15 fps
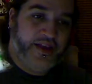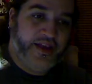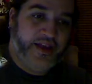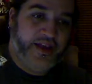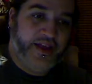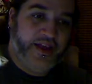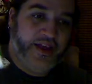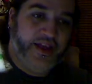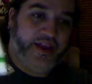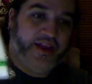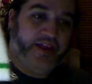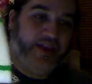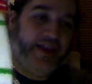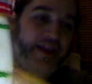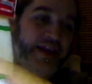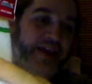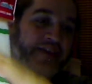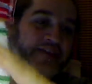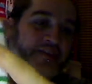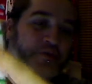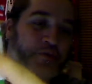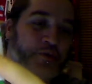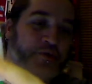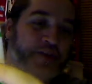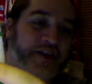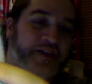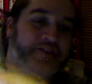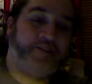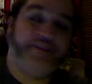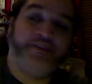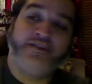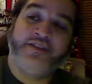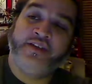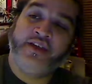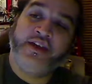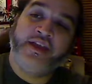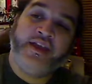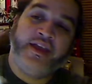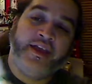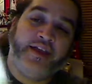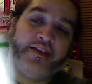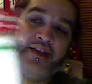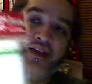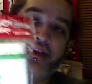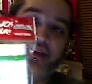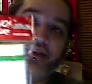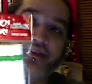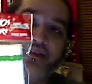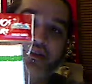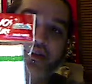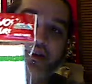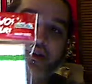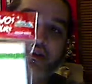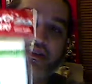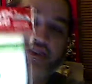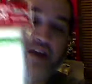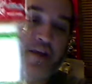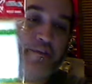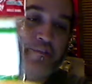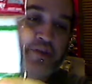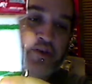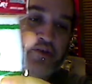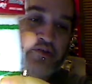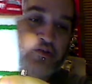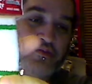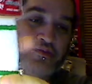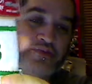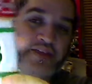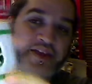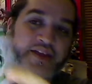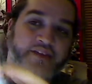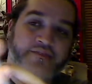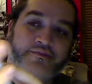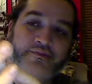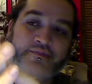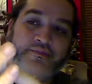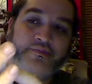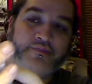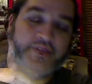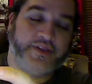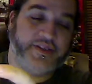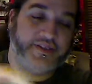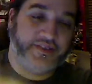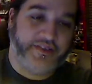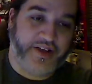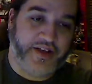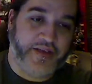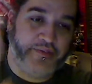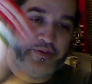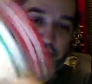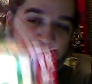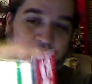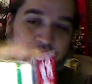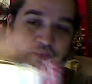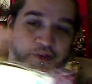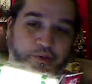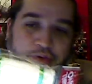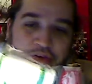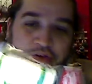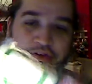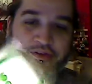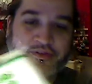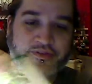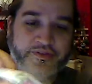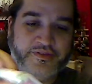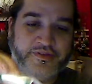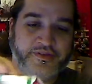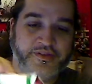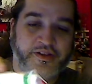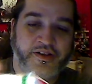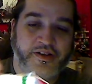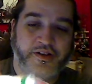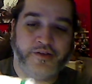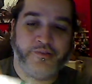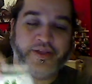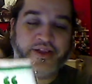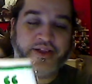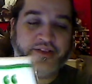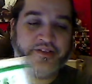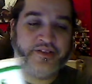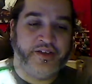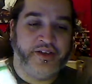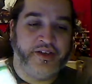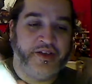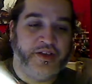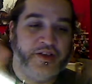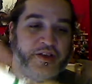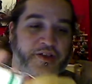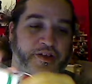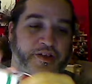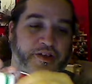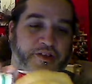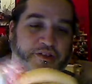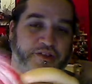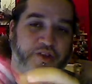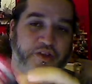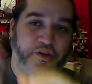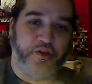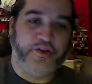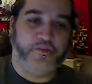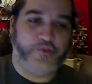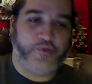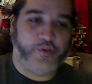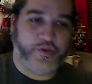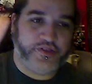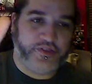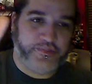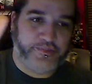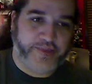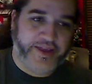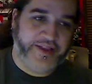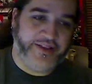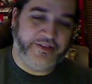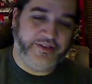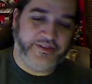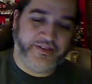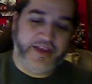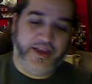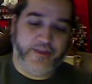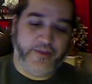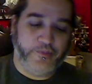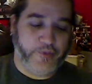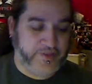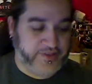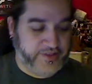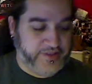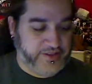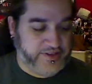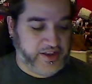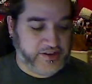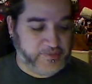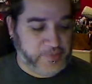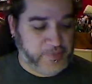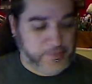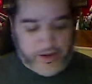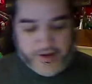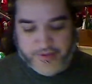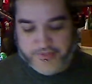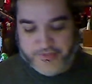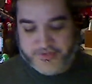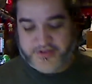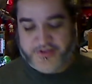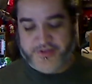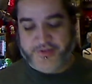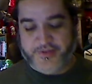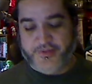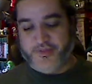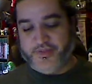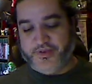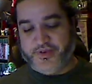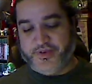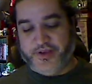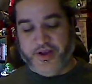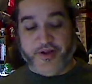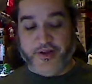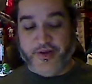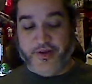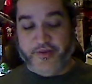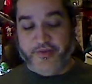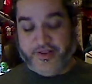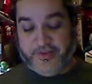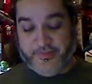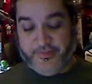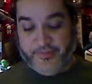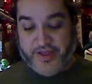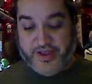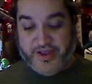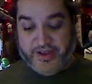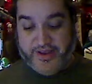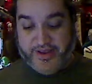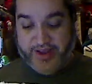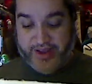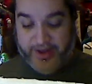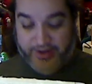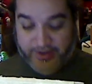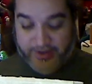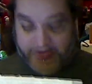and it has the quotations. Take it this is another Scott Pilgrim thing, because in Scott Pilgrim they wore on bands. So, and of course the band's name was the Sex Bombs, so I don't know if that's a play on that.